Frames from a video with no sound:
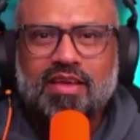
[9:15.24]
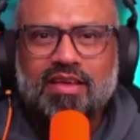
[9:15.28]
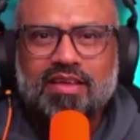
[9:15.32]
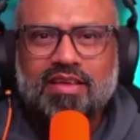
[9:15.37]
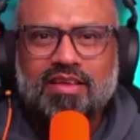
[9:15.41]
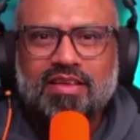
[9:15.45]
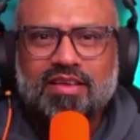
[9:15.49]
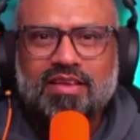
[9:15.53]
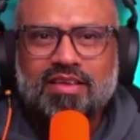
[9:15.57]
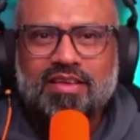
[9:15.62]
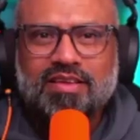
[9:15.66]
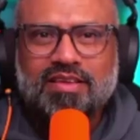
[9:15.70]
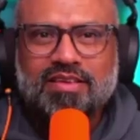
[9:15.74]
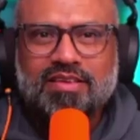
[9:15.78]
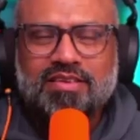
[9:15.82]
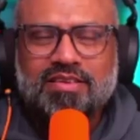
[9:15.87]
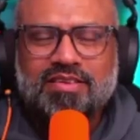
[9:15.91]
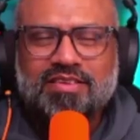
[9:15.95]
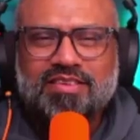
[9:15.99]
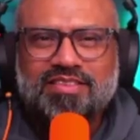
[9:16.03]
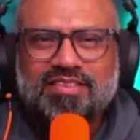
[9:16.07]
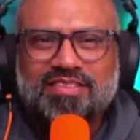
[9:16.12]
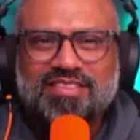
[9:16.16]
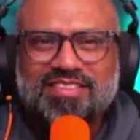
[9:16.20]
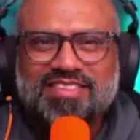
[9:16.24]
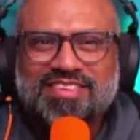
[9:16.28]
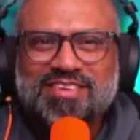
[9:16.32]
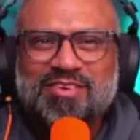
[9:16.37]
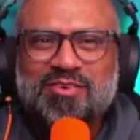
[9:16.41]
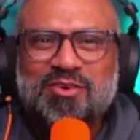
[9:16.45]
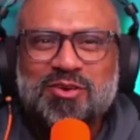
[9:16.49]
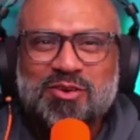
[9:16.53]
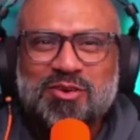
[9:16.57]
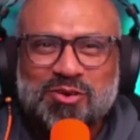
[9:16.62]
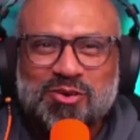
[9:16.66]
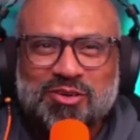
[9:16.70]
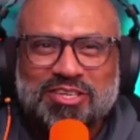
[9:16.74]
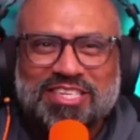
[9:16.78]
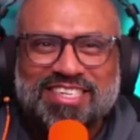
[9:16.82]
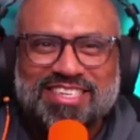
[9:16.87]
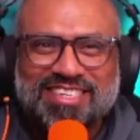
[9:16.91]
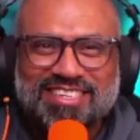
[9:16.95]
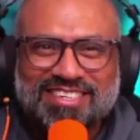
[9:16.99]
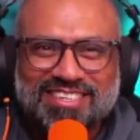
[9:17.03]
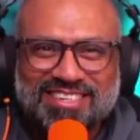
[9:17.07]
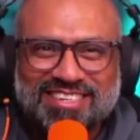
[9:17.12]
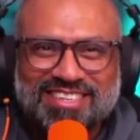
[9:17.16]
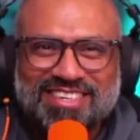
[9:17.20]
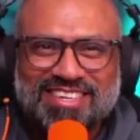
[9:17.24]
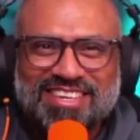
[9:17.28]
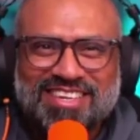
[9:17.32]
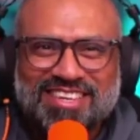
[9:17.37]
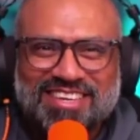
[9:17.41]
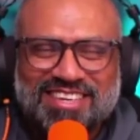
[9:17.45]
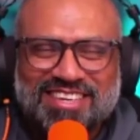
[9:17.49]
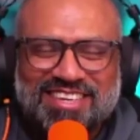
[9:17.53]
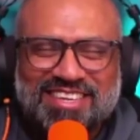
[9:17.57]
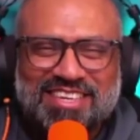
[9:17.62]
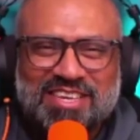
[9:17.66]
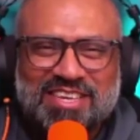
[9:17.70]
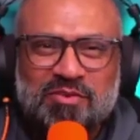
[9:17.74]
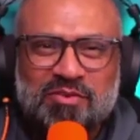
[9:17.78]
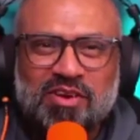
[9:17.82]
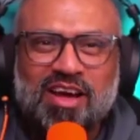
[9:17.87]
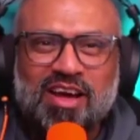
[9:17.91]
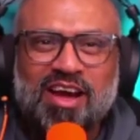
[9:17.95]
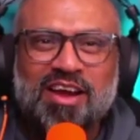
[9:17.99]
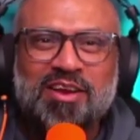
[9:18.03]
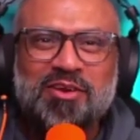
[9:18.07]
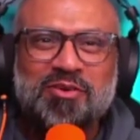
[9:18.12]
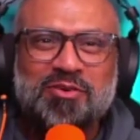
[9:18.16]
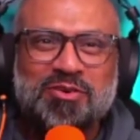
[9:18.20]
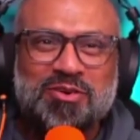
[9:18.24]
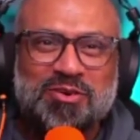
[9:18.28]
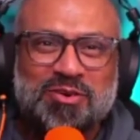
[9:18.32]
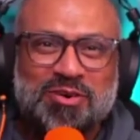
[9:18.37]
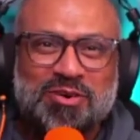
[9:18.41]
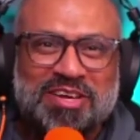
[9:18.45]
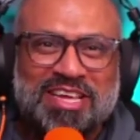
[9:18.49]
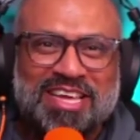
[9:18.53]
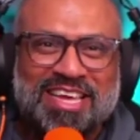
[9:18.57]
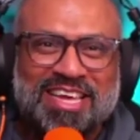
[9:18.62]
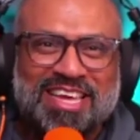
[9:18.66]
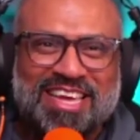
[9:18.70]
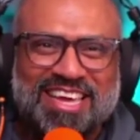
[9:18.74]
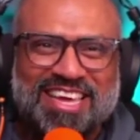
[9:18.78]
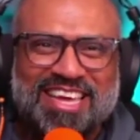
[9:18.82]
Yeah. Good question. Even I don't know.